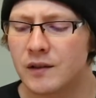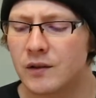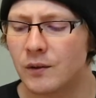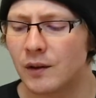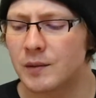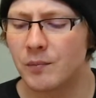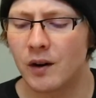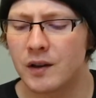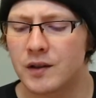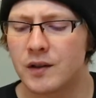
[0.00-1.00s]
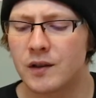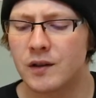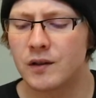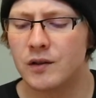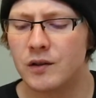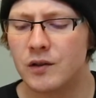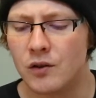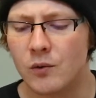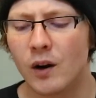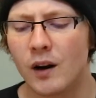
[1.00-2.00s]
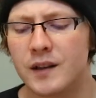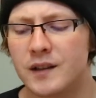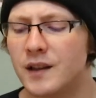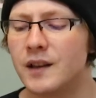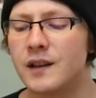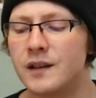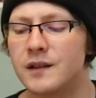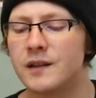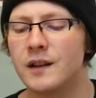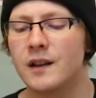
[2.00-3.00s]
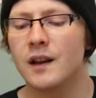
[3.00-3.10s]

to express new ideas,